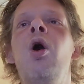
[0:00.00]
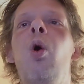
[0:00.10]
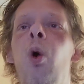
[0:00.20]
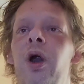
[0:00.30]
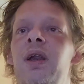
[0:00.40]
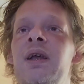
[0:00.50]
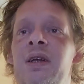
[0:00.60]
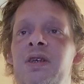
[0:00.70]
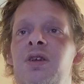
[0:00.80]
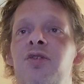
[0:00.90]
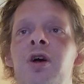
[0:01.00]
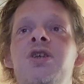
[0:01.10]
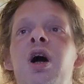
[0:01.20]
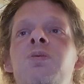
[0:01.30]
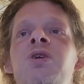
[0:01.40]
or at least the
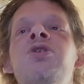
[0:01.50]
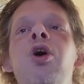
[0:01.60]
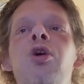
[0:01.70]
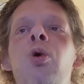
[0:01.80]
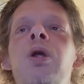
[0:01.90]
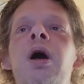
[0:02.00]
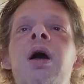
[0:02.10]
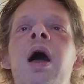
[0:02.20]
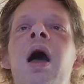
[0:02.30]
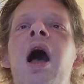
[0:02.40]
first time since Corona.